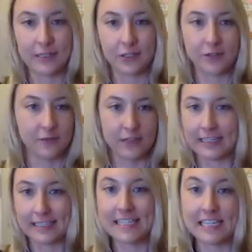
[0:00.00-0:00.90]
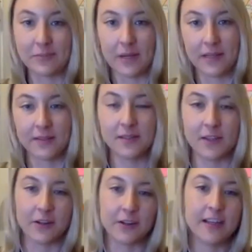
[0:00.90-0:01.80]
pleasure for like 6 months.
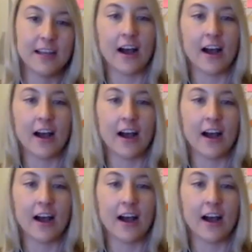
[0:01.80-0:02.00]
So